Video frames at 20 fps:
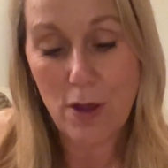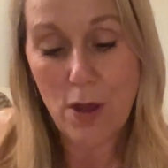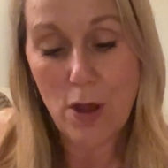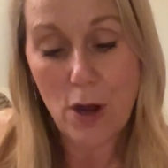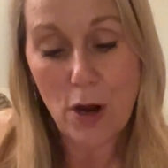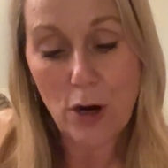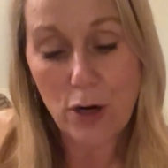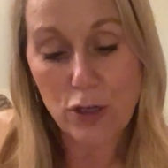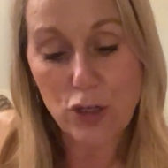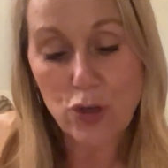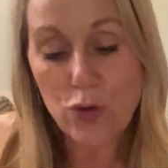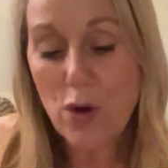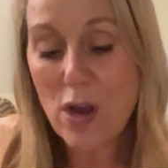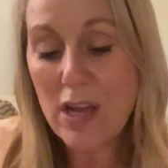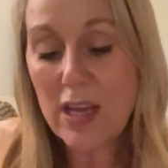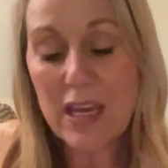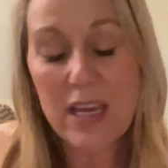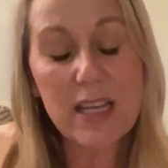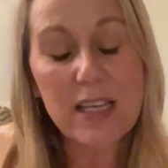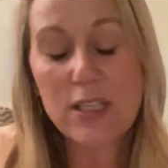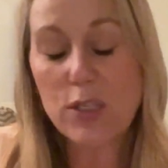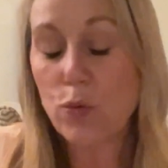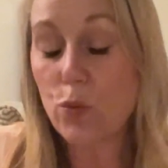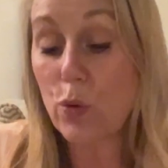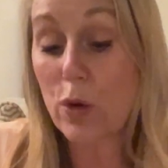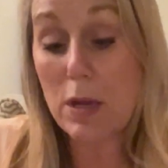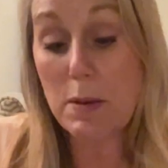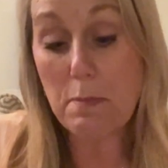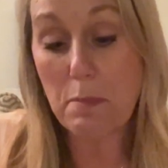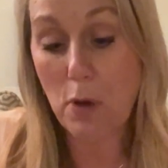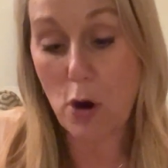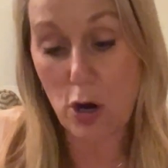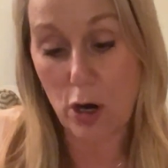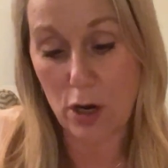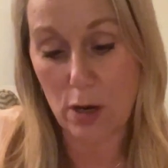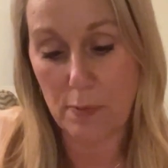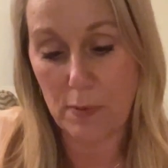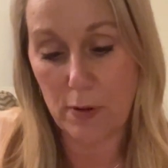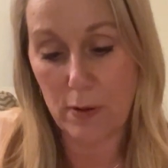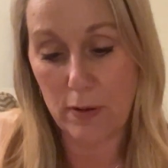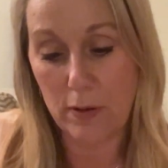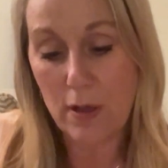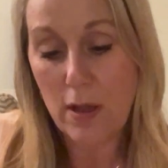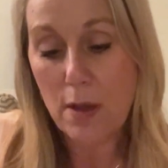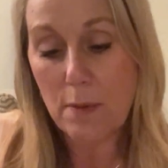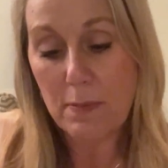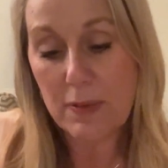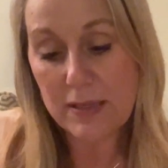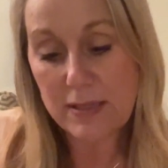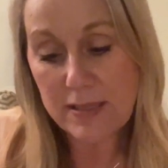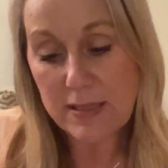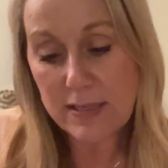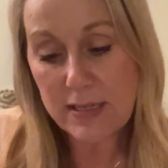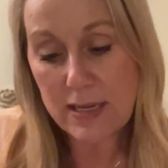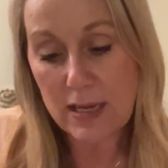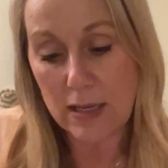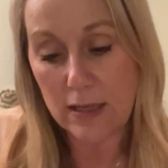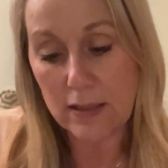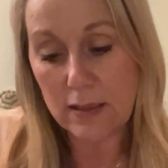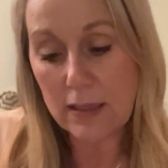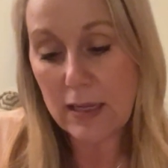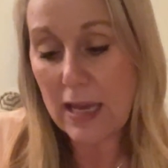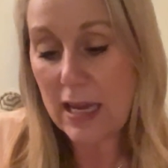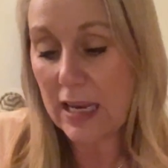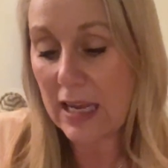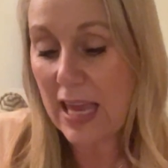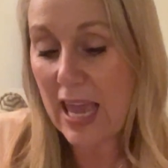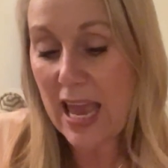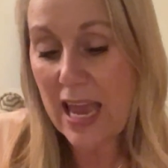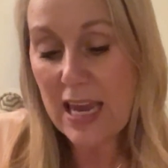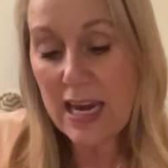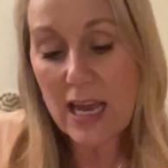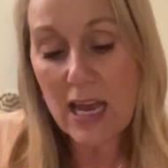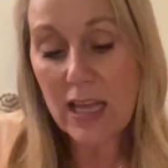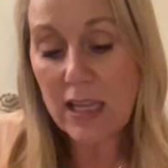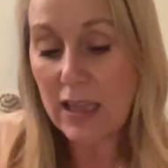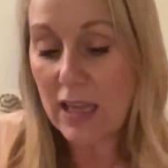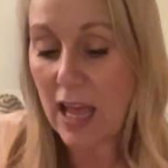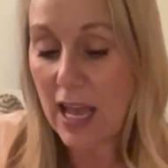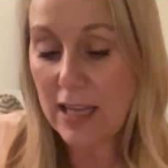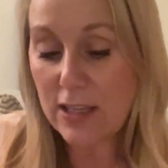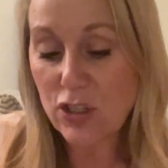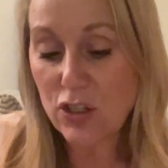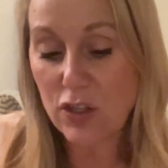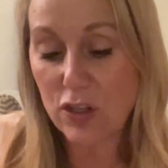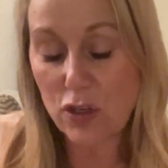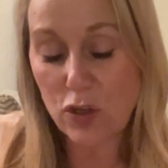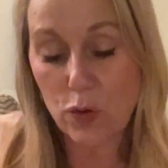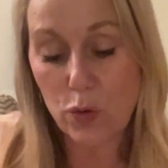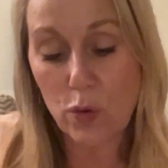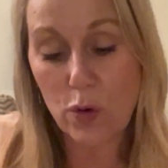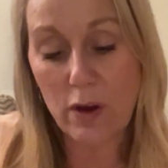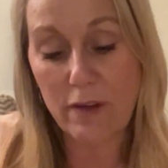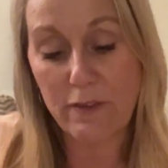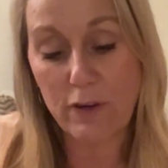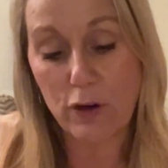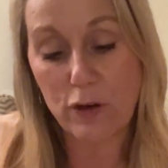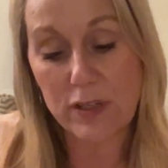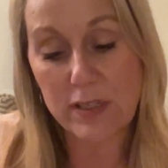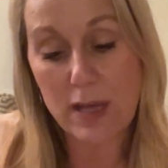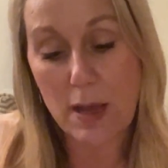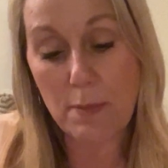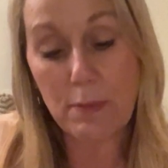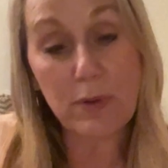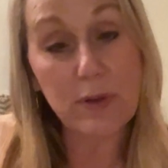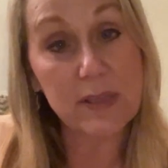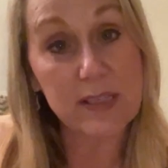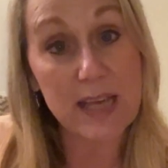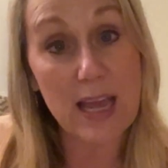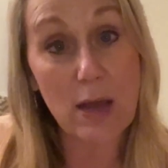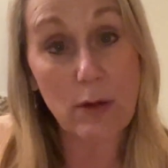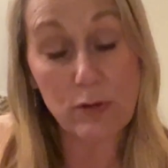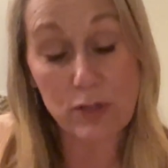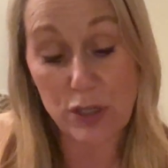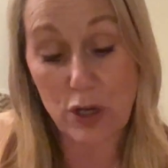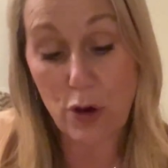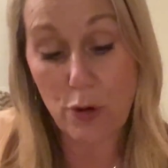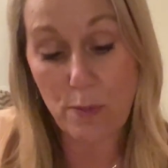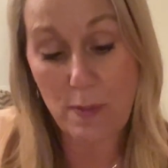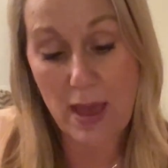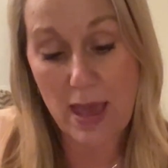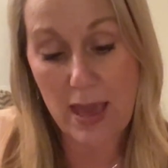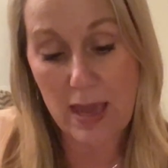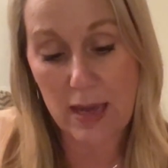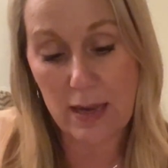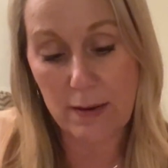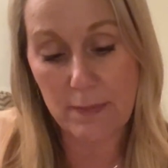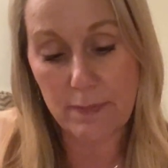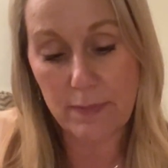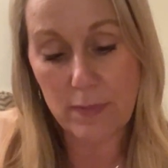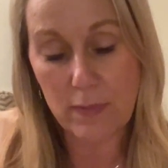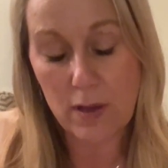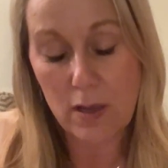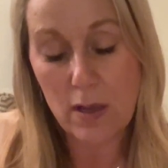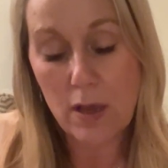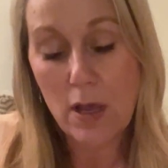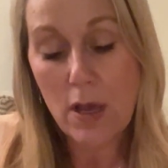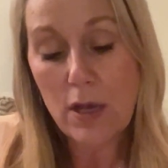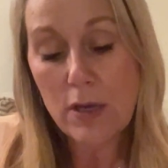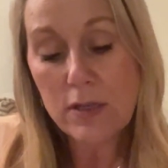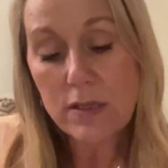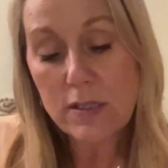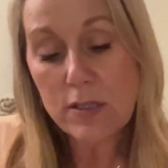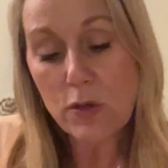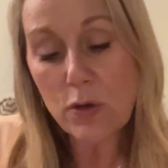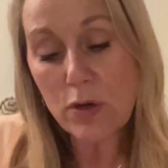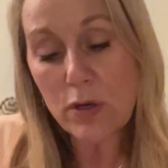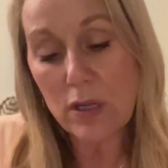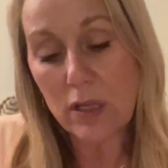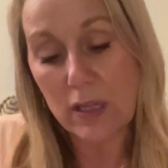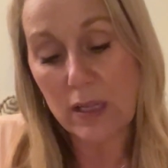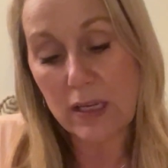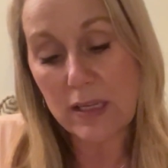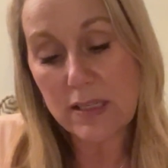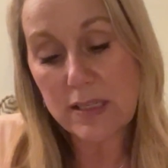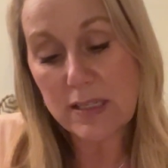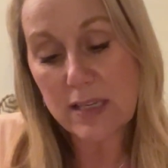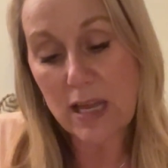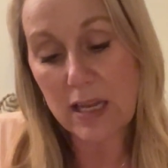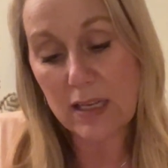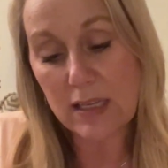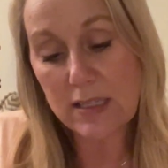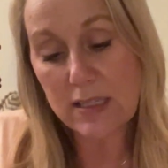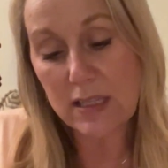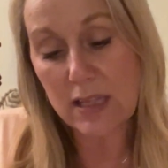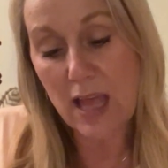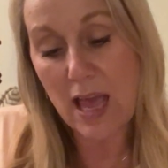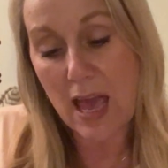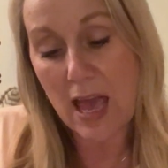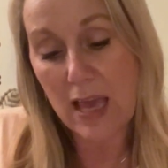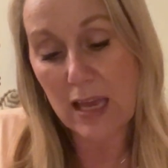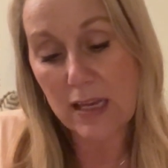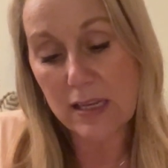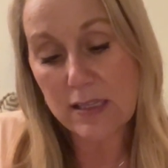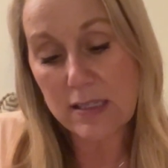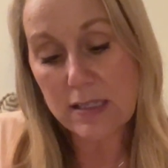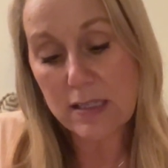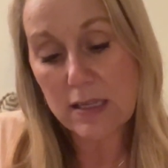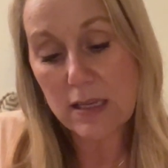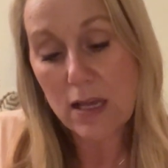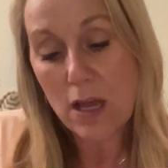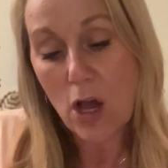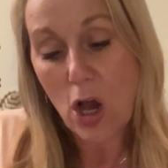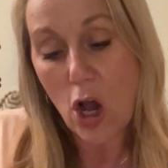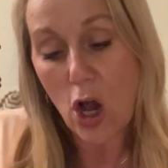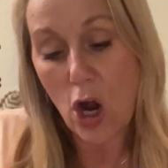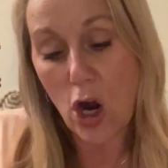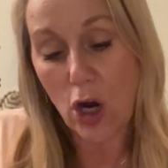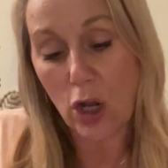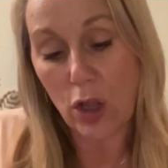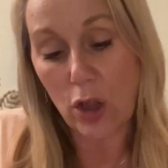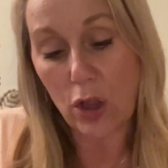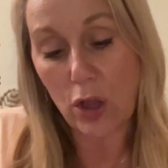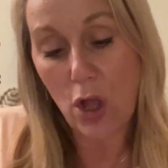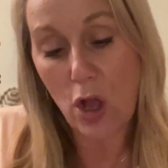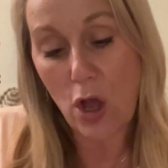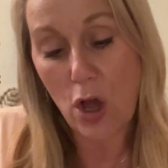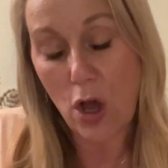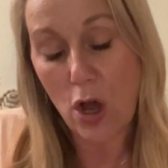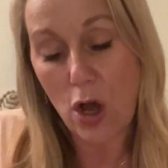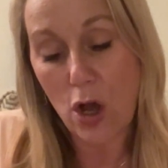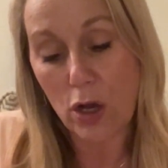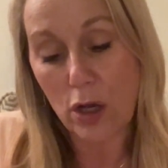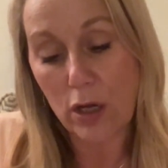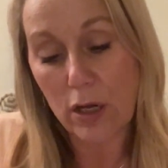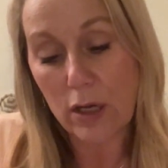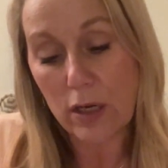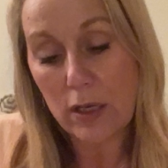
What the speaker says: Her trunk is remarkable, but still, it can't unlatch the door of her tumble-down domain. Circling Stella's legs are long